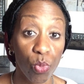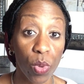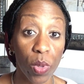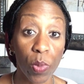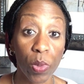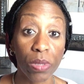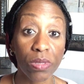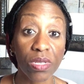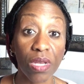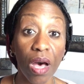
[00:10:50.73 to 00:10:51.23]

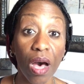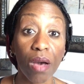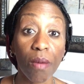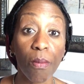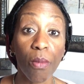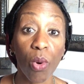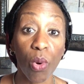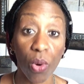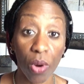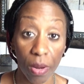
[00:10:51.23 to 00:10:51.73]
We will
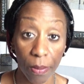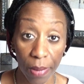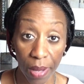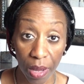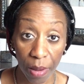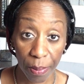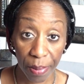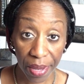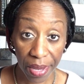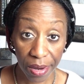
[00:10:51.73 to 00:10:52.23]
talk more
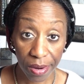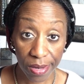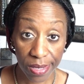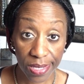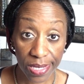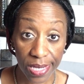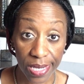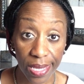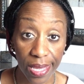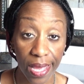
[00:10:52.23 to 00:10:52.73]
about
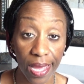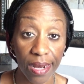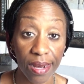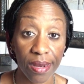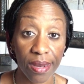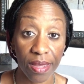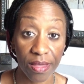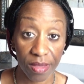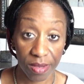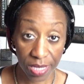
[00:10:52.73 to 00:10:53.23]
parenting
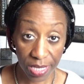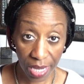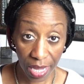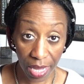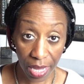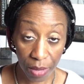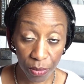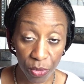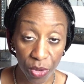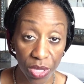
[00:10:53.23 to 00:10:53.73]
at another
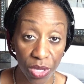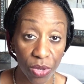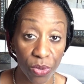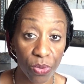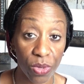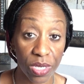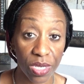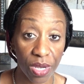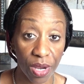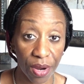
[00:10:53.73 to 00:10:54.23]
time when
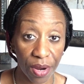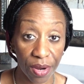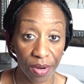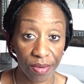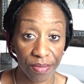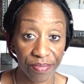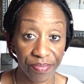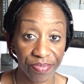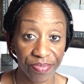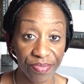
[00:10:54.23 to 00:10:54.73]
you
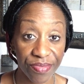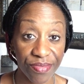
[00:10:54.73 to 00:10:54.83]
return.